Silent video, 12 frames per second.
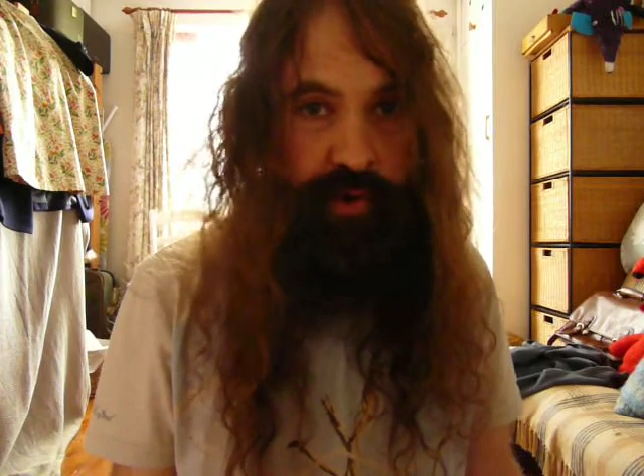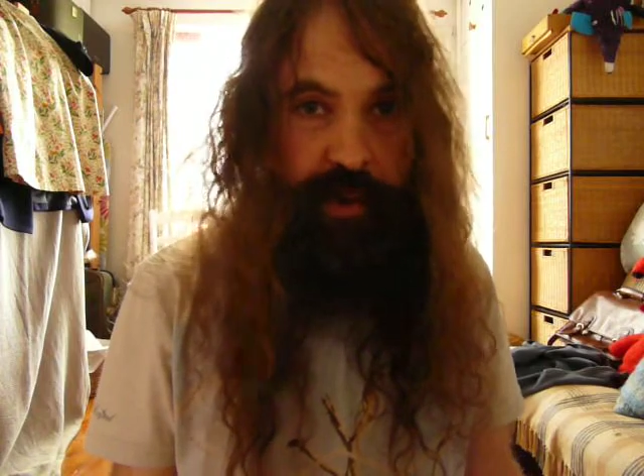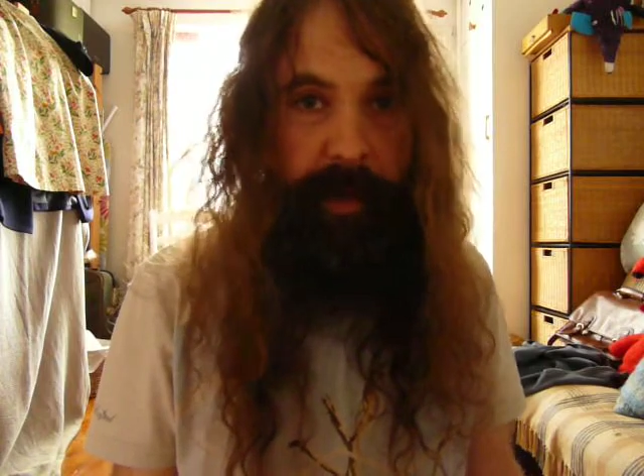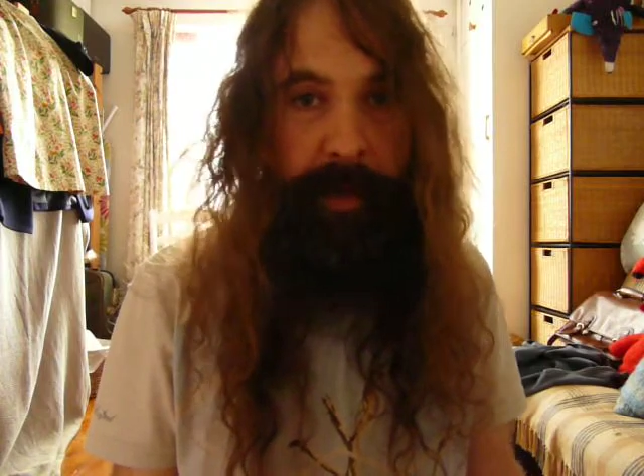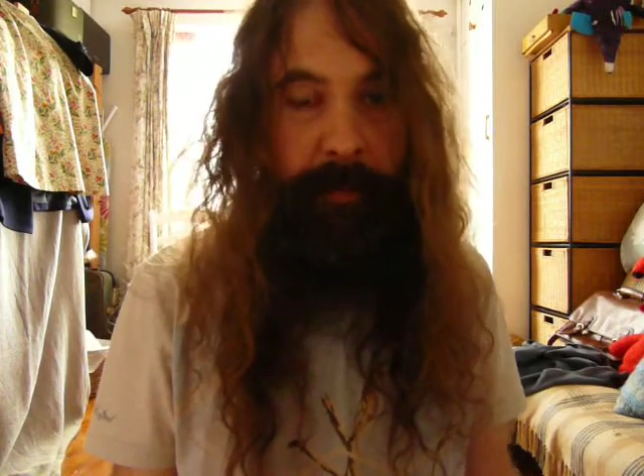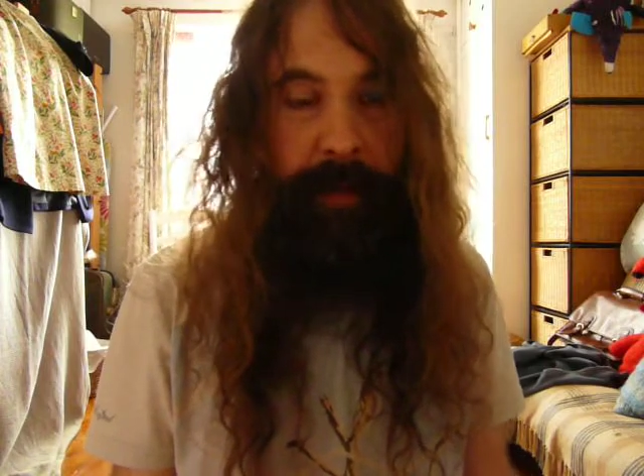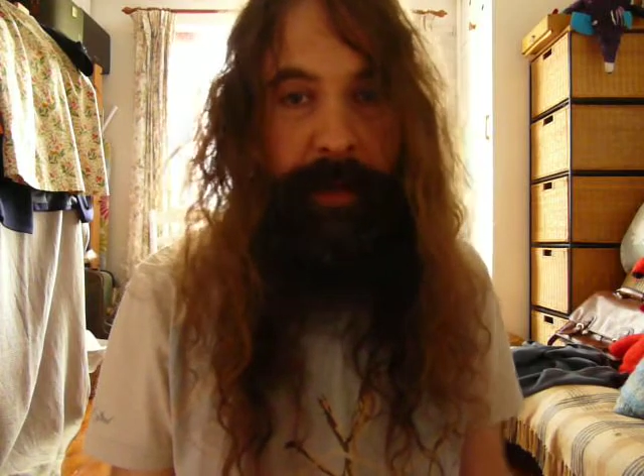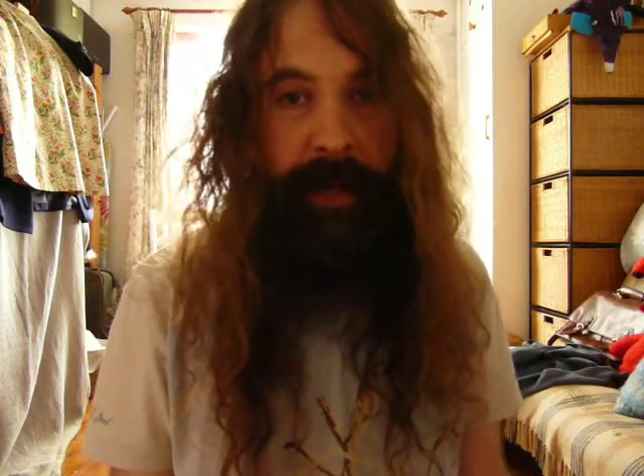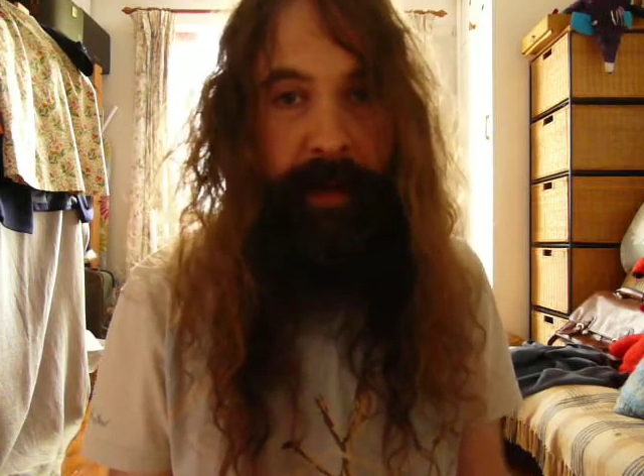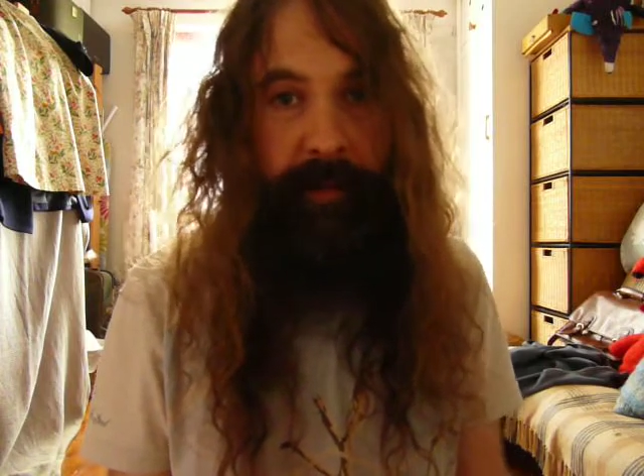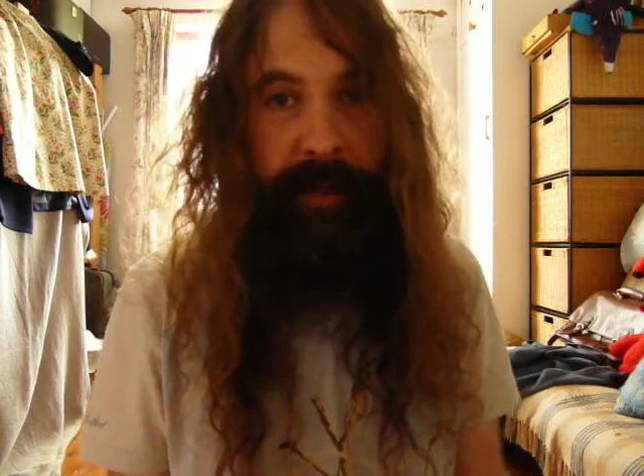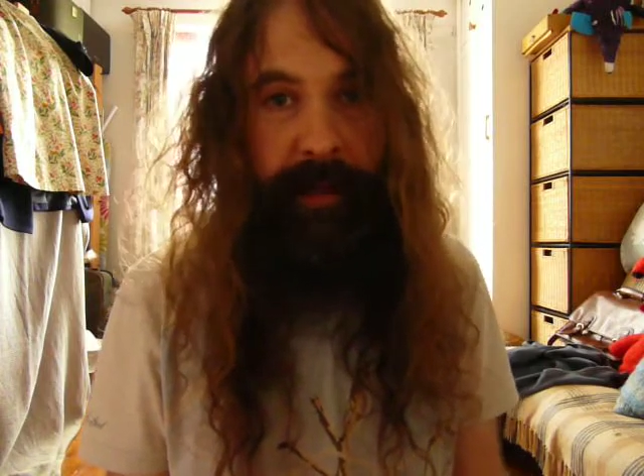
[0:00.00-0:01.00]
should know that by
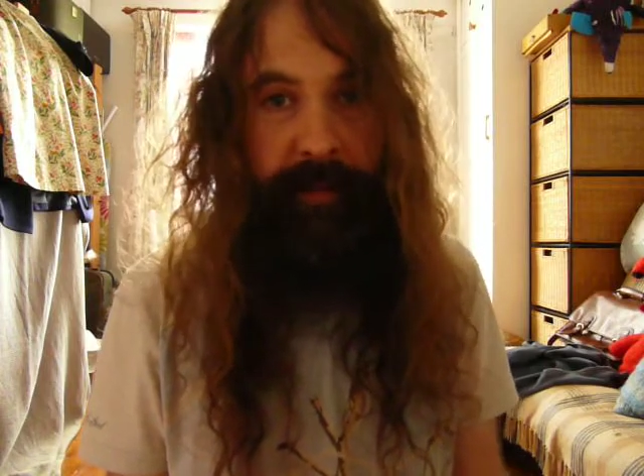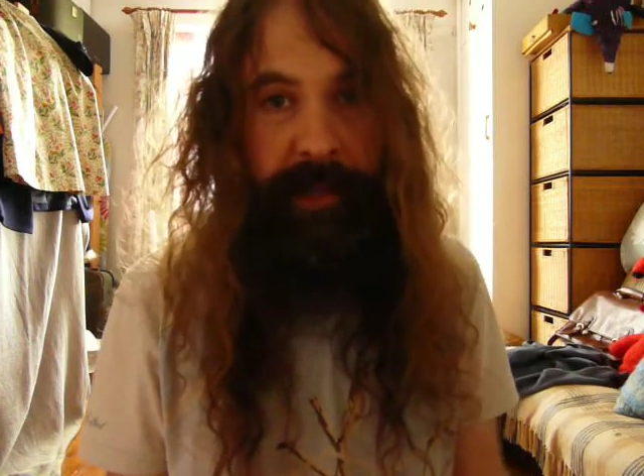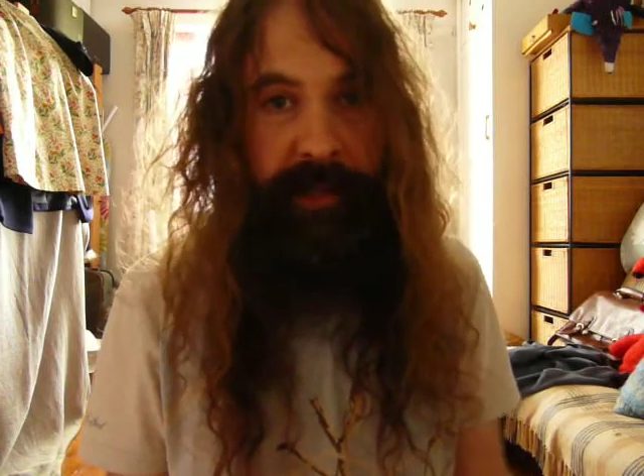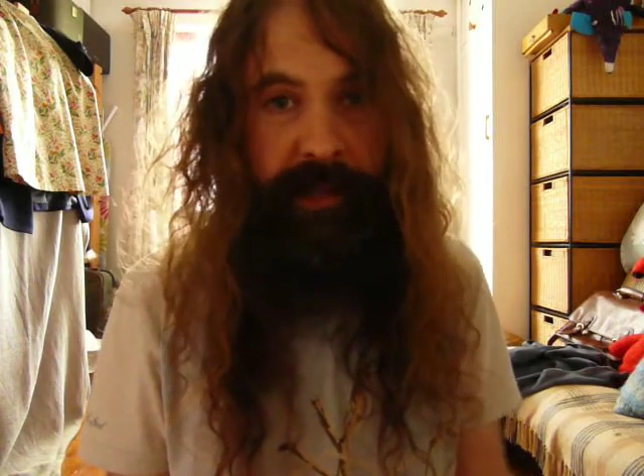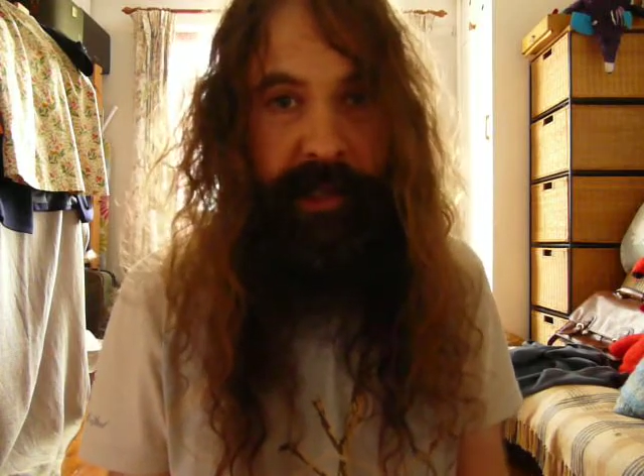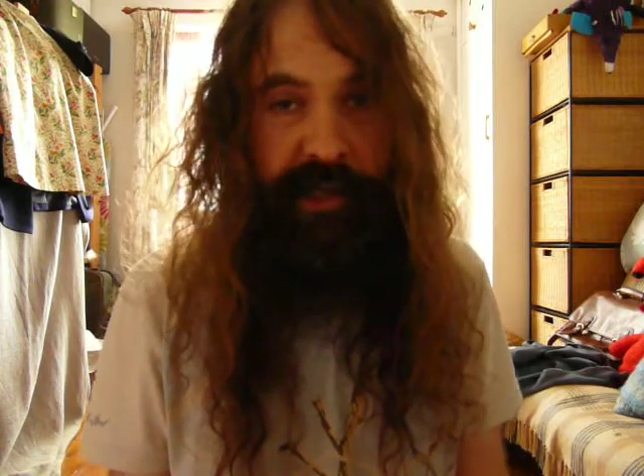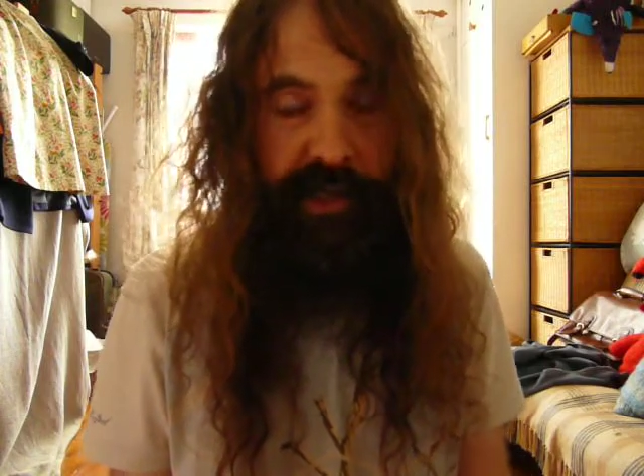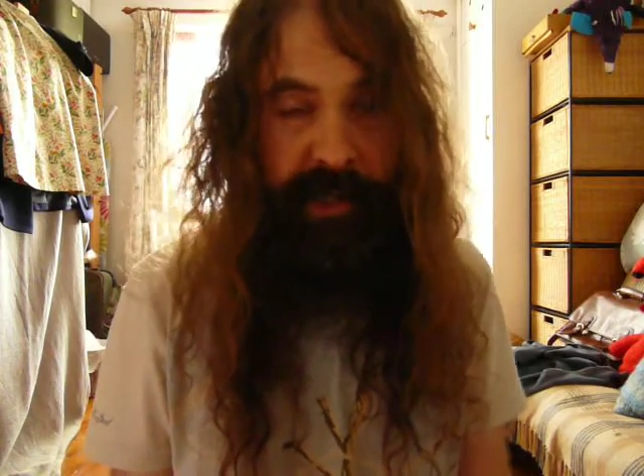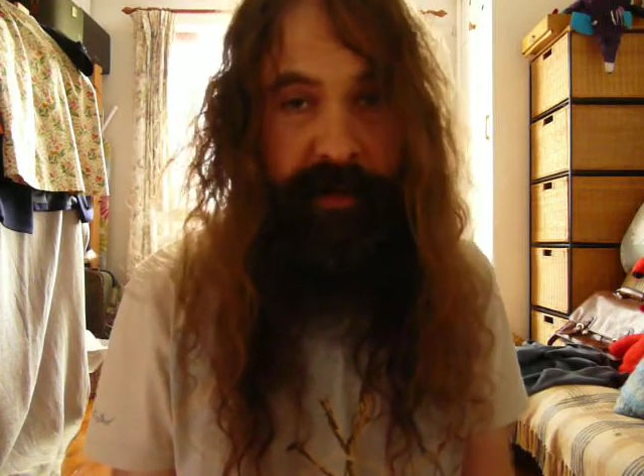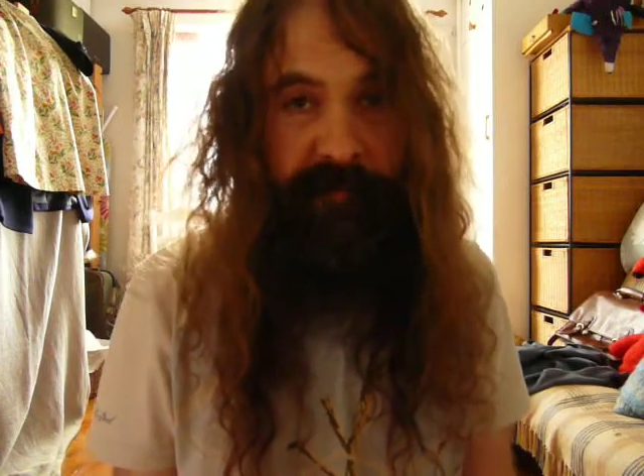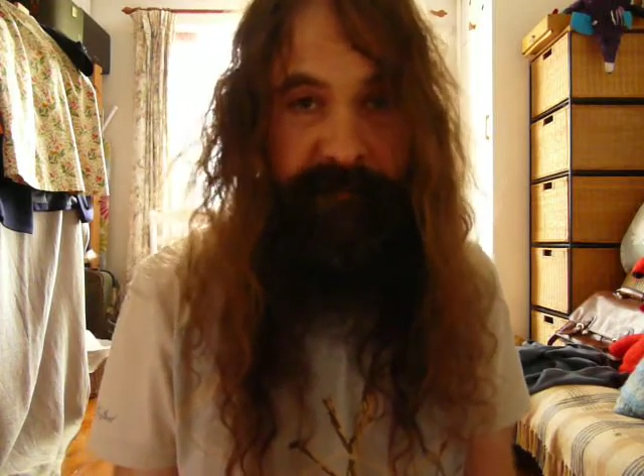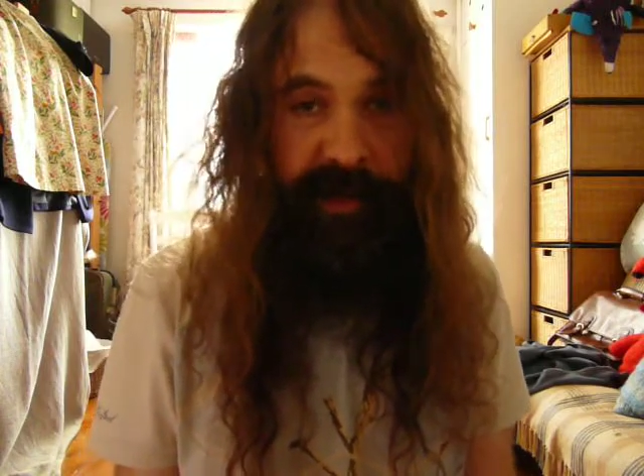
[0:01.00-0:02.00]
now, being
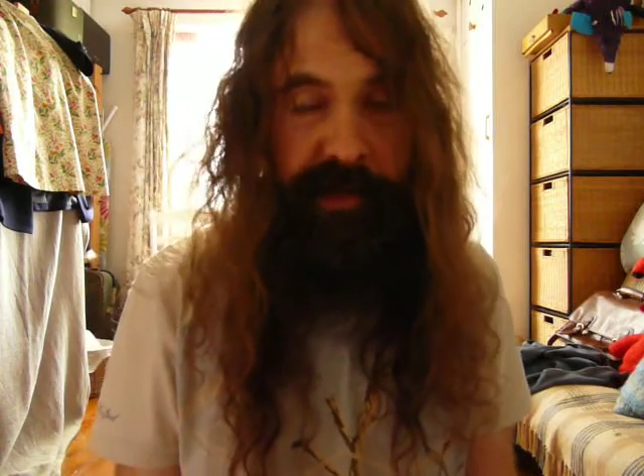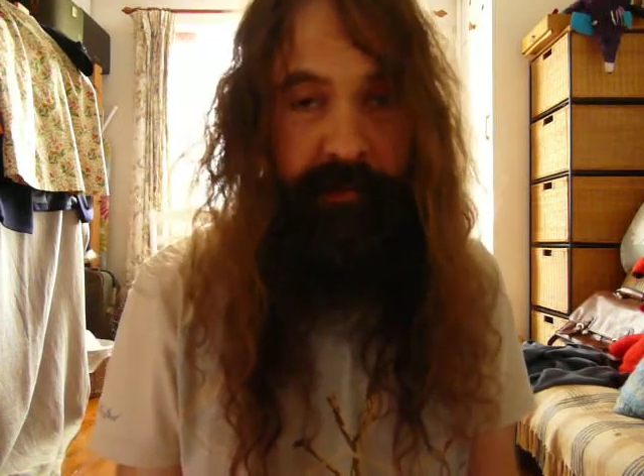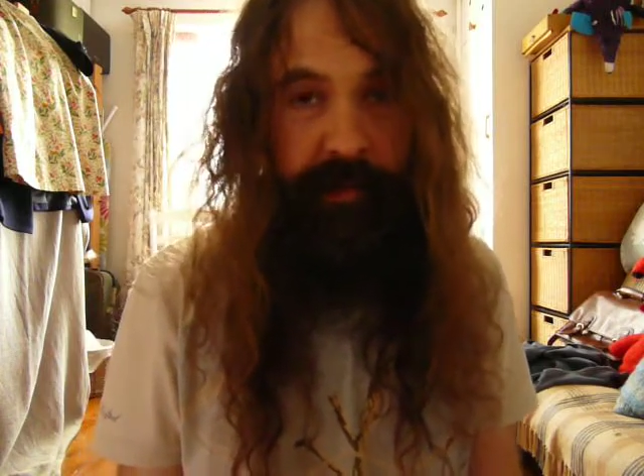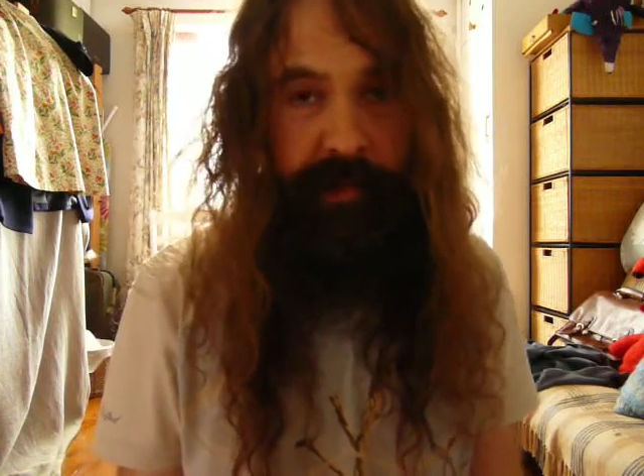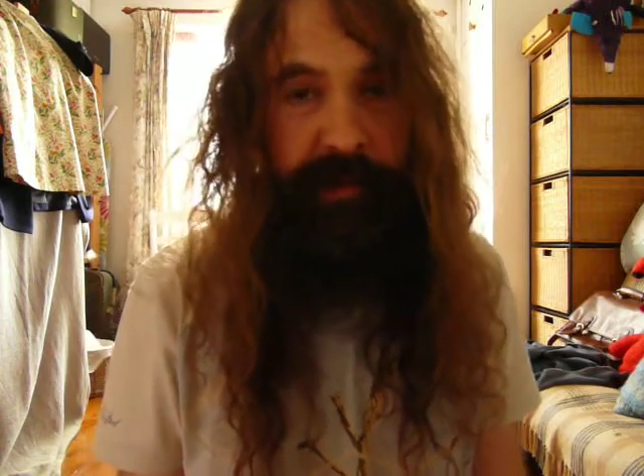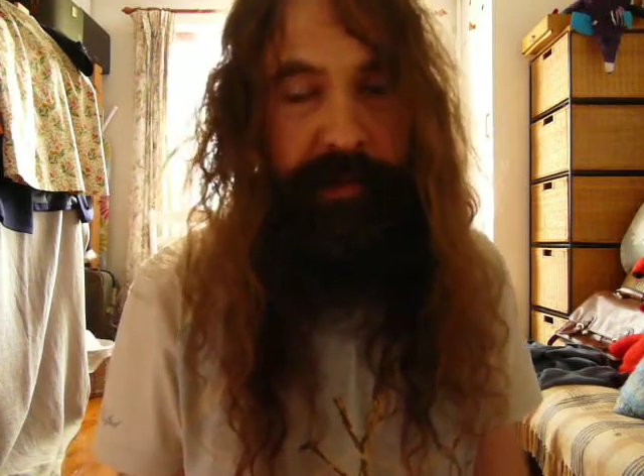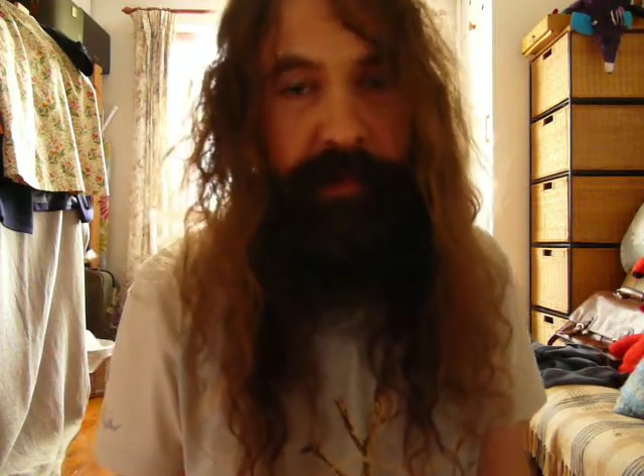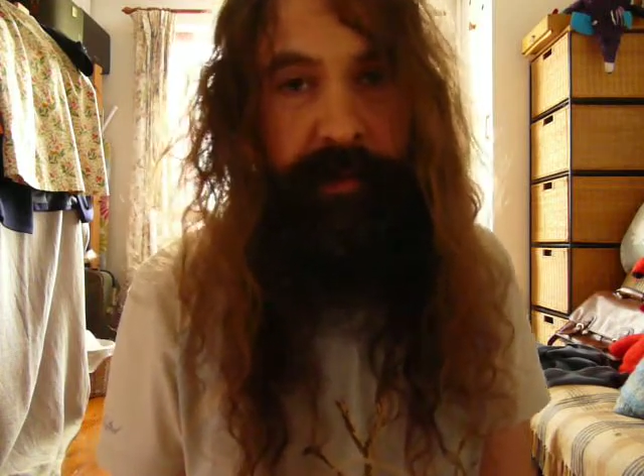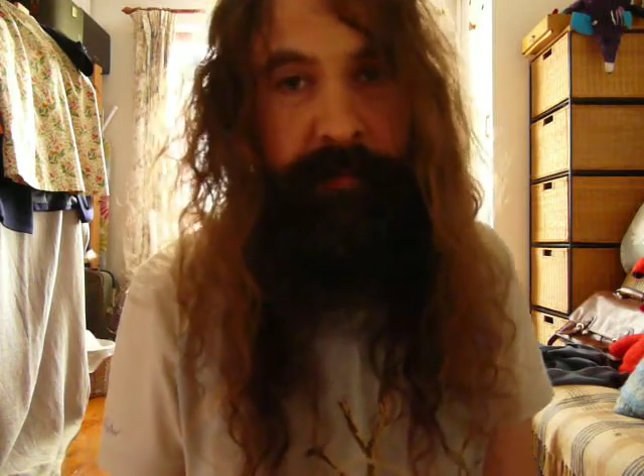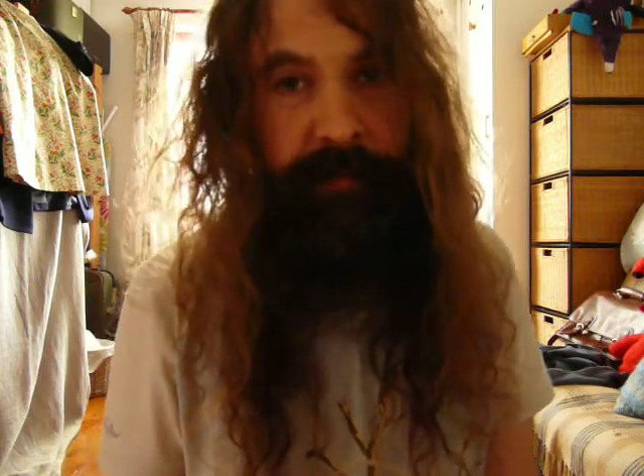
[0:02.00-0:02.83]
BTG veterans.